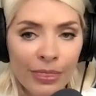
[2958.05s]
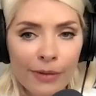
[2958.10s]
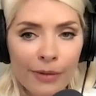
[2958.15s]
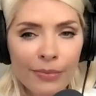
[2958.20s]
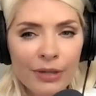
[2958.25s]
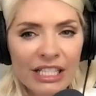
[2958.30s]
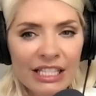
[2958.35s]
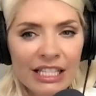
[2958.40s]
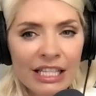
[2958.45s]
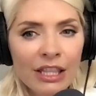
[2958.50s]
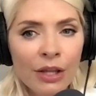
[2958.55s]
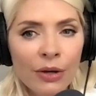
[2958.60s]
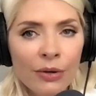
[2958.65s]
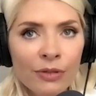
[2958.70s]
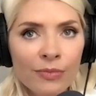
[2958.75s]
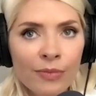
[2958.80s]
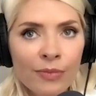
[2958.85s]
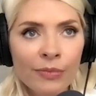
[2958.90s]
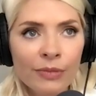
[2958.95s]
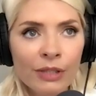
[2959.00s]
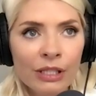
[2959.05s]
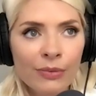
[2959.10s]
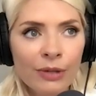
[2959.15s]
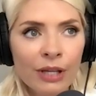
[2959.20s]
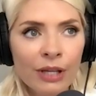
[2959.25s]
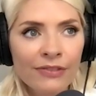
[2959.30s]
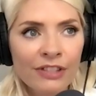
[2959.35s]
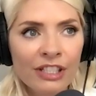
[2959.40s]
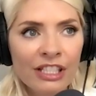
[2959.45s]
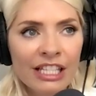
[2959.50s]
but it's in those moments where
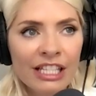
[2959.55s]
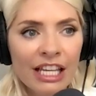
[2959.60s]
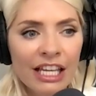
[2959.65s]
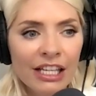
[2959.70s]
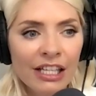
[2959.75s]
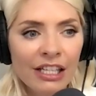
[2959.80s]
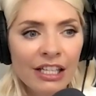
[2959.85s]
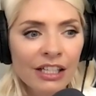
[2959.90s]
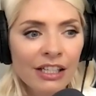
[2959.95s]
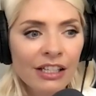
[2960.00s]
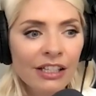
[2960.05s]
you have to dig